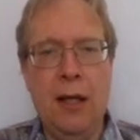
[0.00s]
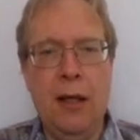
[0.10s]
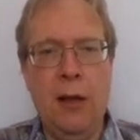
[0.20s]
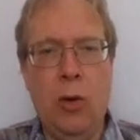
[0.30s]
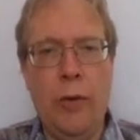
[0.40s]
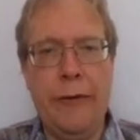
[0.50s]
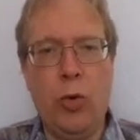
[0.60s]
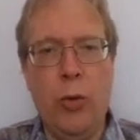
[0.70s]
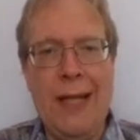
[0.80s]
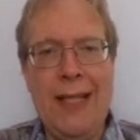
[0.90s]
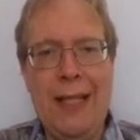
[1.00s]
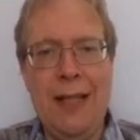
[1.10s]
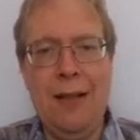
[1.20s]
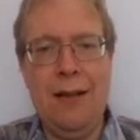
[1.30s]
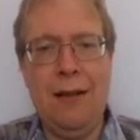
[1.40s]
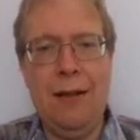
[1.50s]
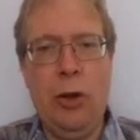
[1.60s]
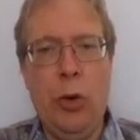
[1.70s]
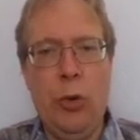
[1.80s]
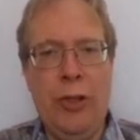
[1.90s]
We've already
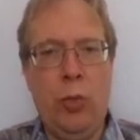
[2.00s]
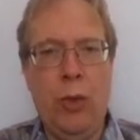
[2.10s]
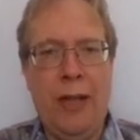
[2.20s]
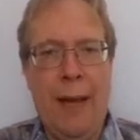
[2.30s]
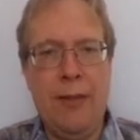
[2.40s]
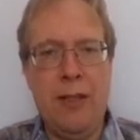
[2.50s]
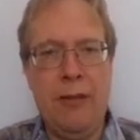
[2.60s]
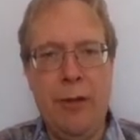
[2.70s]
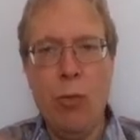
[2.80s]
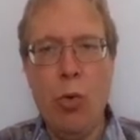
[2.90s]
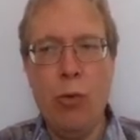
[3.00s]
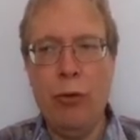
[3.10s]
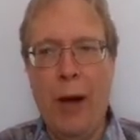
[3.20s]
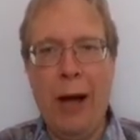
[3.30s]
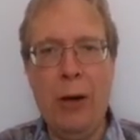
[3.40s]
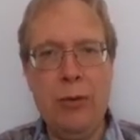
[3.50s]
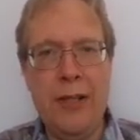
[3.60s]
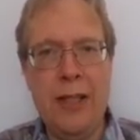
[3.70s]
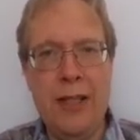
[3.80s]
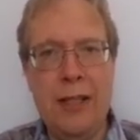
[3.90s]
looked at what happens if we move around
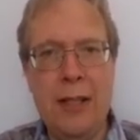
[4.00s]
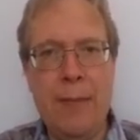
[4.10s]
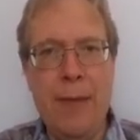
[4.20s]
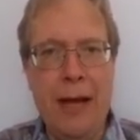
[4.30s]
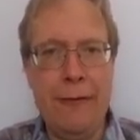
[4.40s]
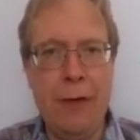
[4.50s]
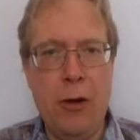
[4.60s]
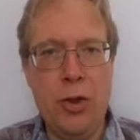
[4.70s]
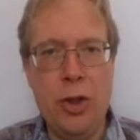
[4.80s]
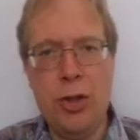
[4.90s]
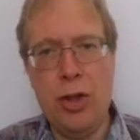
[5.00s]
the demand functions,